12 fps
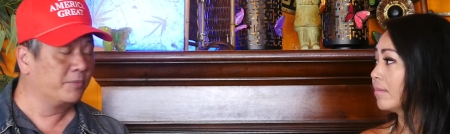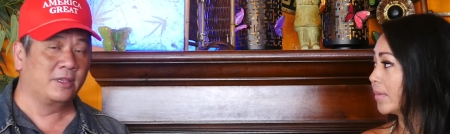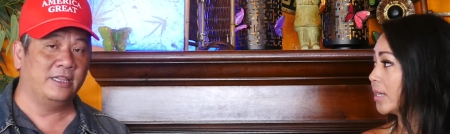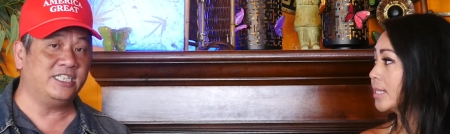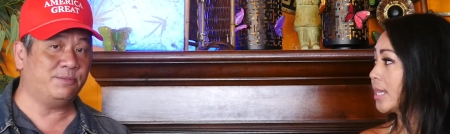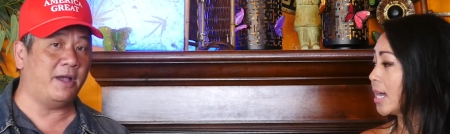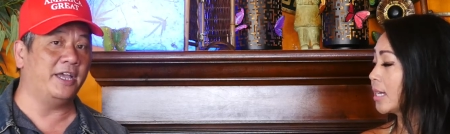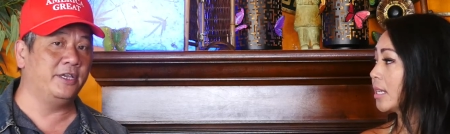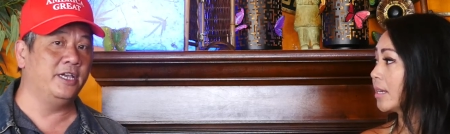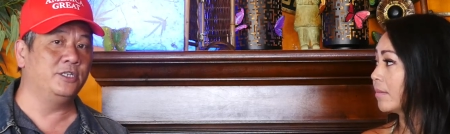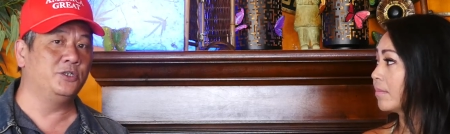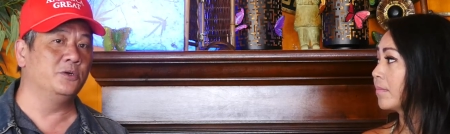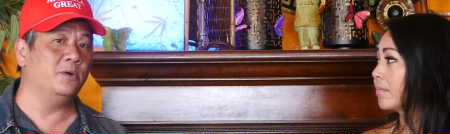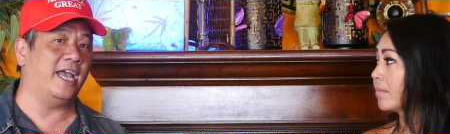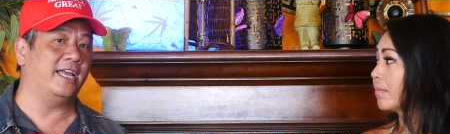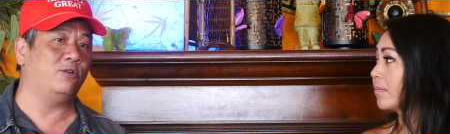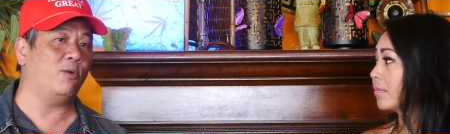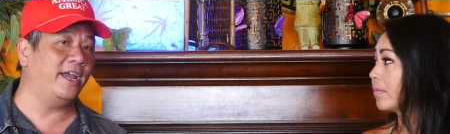Speaker 1: they are spying here too. And
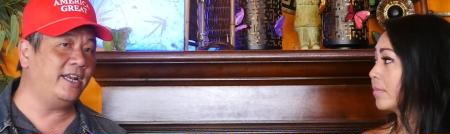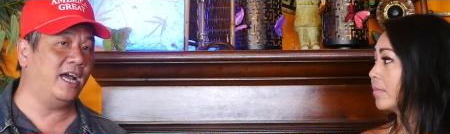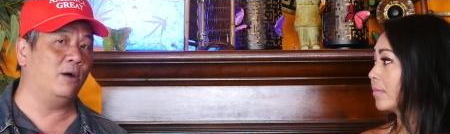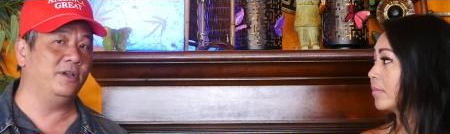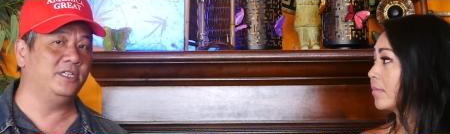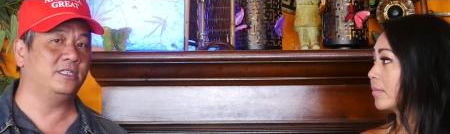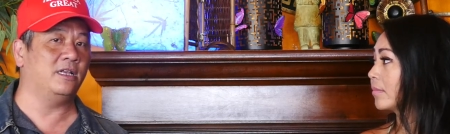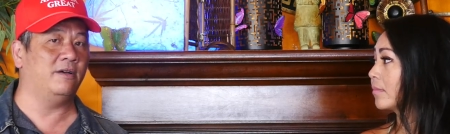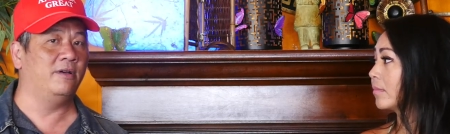right now is the